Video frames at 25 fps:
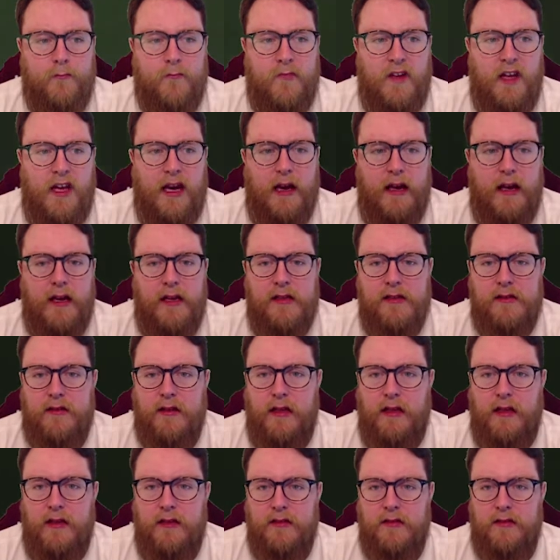Yeah, he's
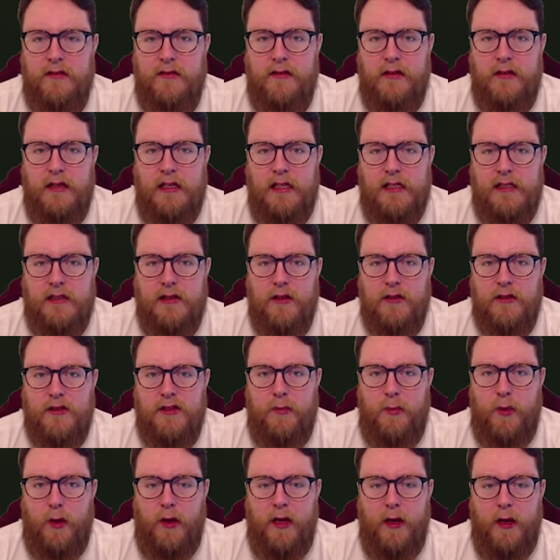lost
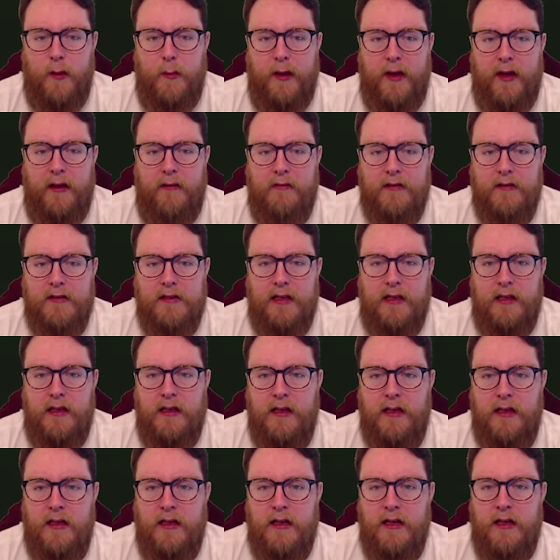the plot a little bit here, hasn't he?
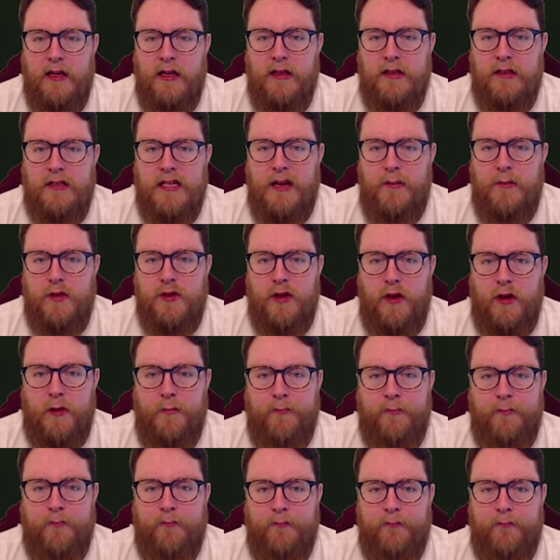Chambers
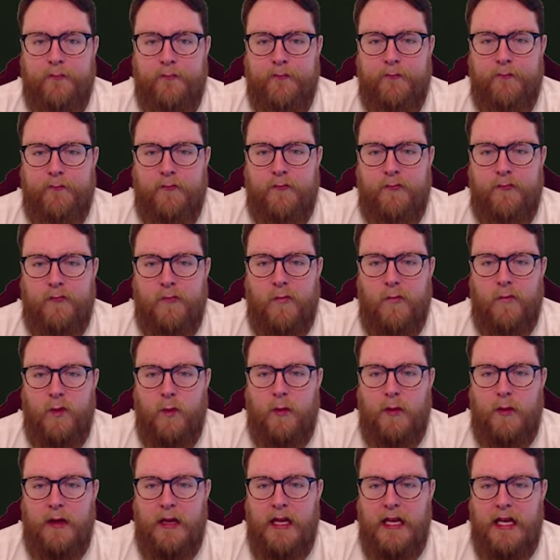on.
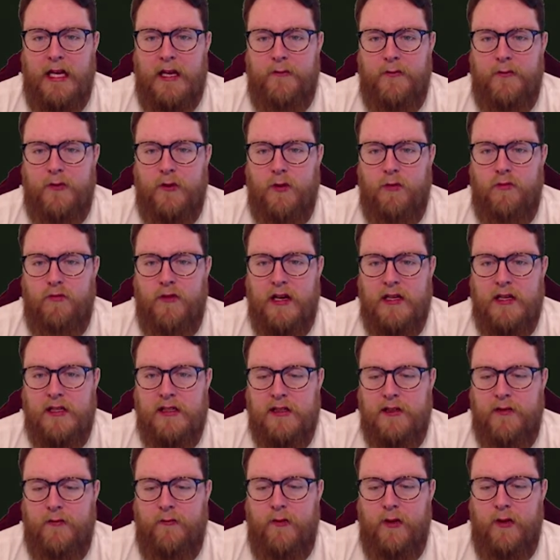We'll leave the
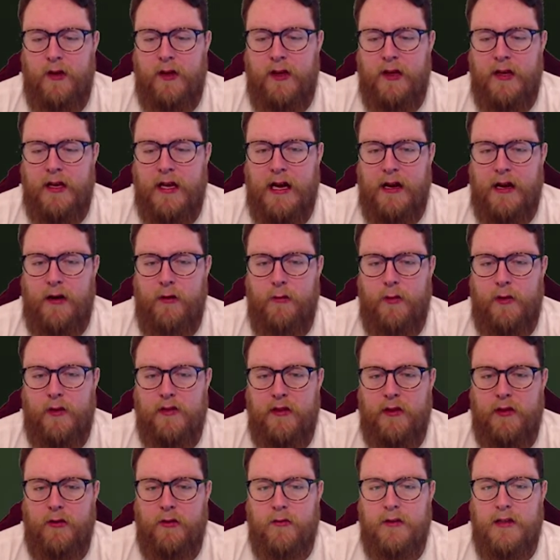rest for now
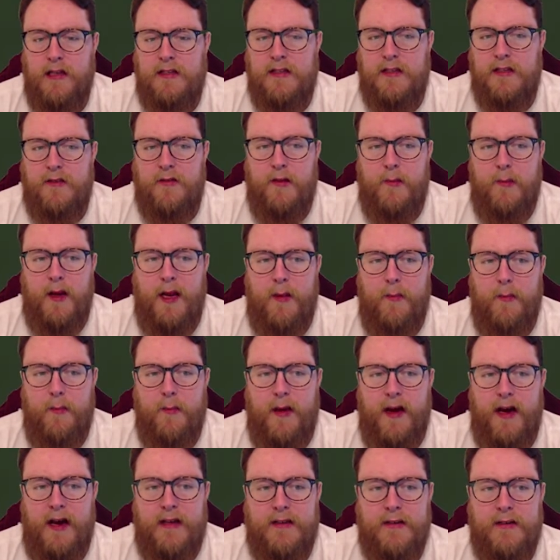because they're not necessarily playing
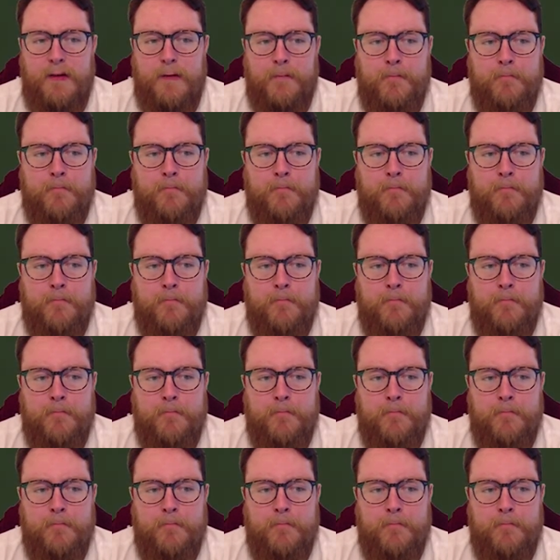bad.